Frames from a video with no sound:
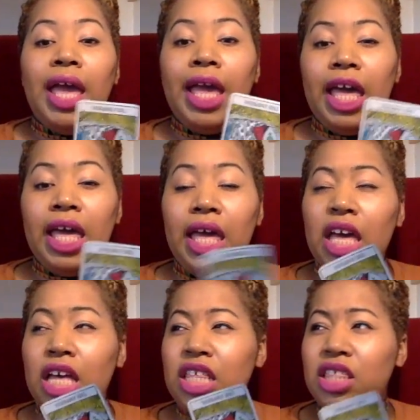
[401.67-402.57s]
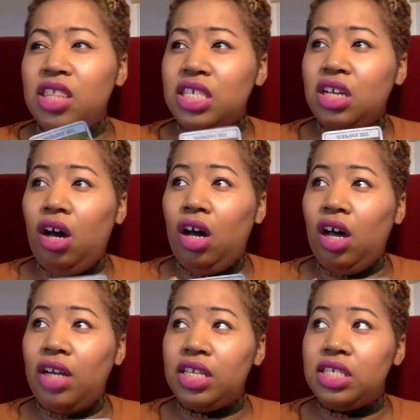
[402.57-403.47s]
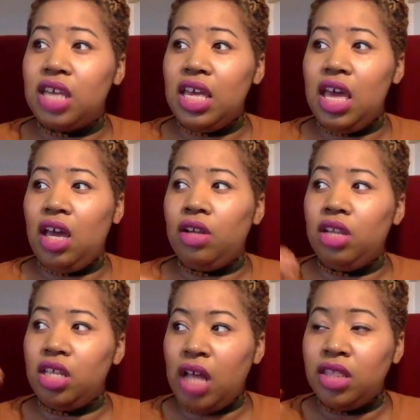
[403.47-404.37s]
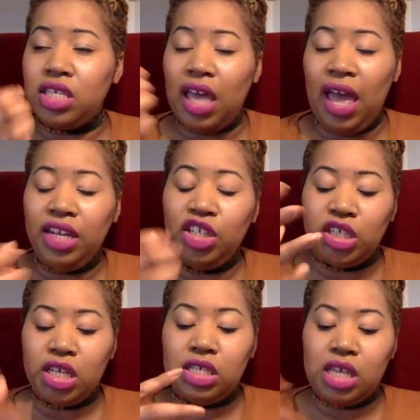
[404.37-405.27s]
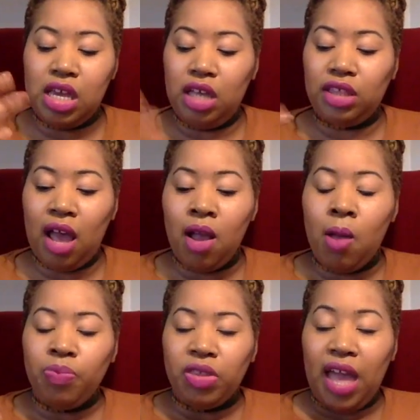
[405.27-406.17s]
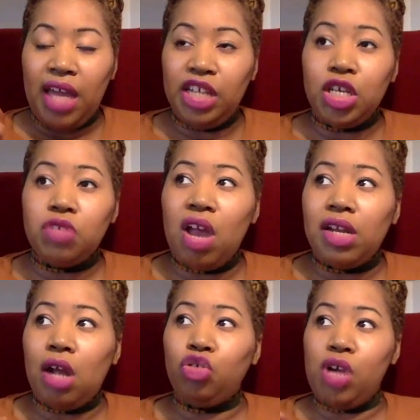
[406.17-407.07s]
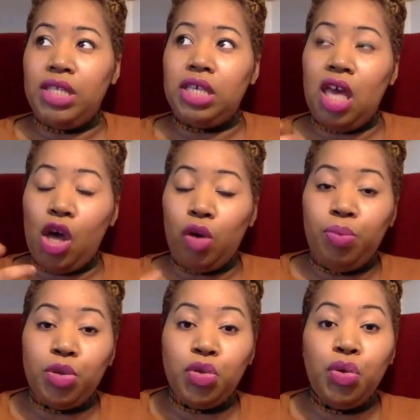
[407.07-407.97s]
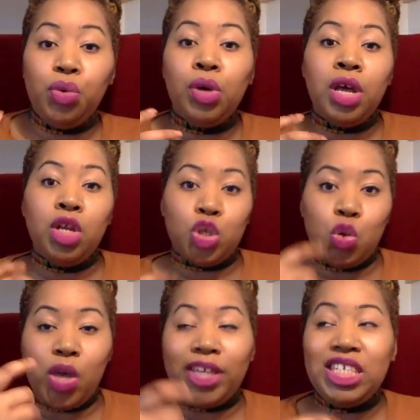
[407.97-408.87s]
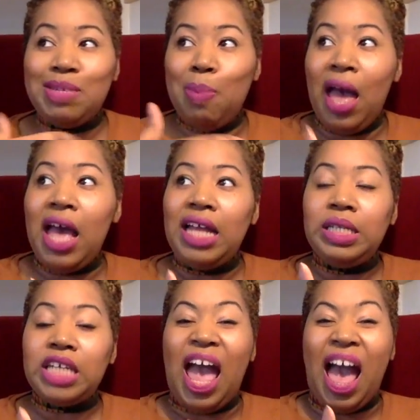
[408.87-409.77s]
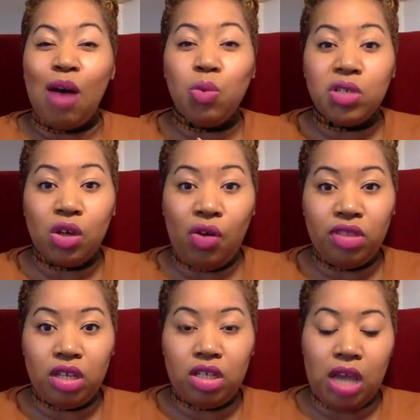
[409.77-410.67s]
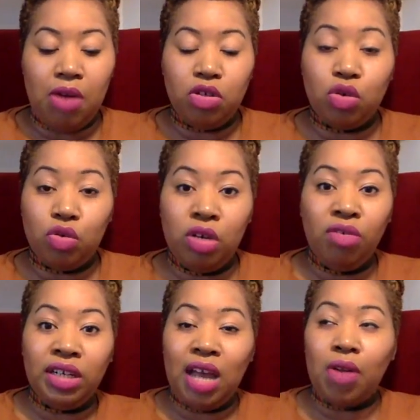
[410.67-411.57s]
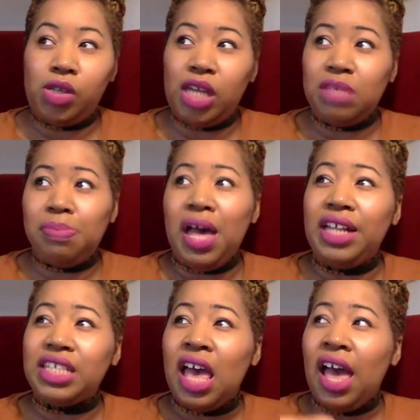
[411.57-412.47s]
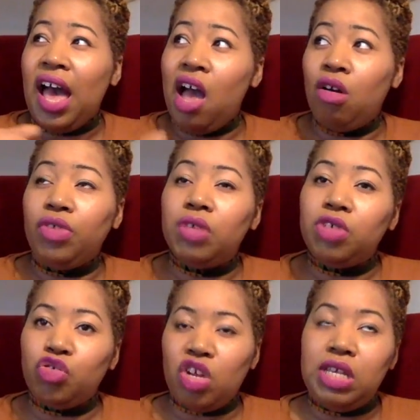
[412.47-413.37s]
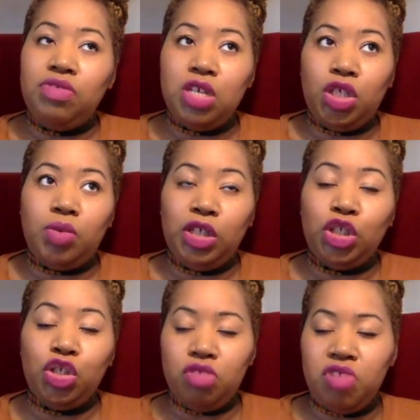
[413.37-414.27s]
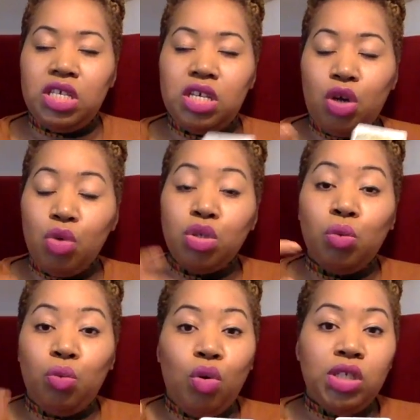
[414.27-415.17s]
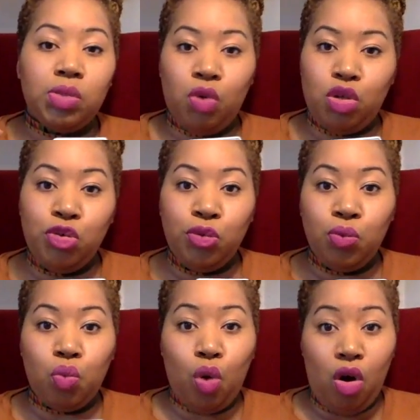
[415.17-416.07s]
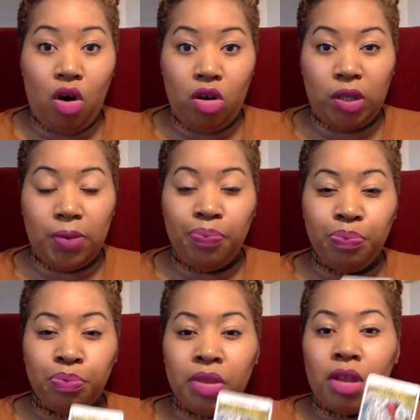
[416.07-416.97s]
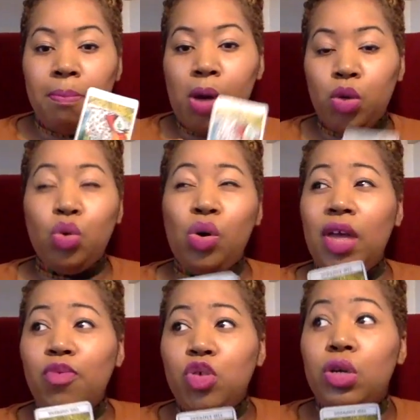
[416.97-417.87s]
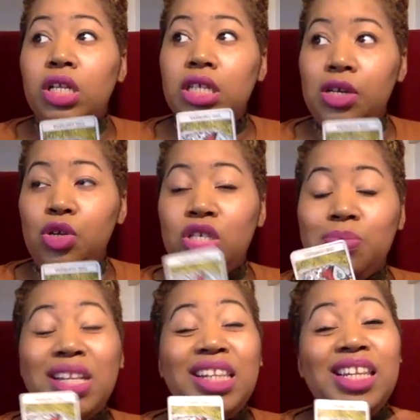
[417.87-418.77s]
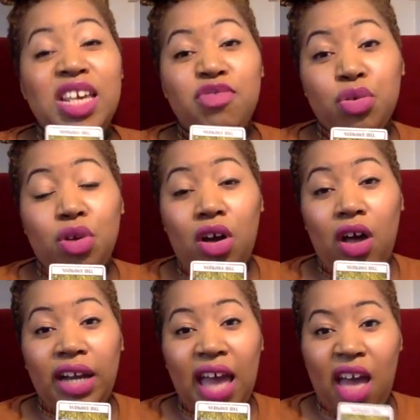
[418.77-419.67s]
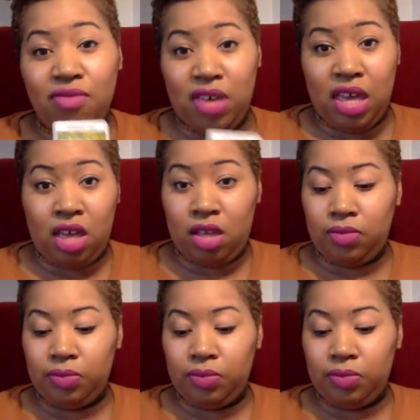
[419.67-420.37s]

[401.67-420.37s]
Here, this card is saying, and this energy is saying that the energy is right now trying to help you to expand out of the territory you're in now, to expand out of the restricted situations you're in, to go towards what you want, but not if you continue to believe you can't have it.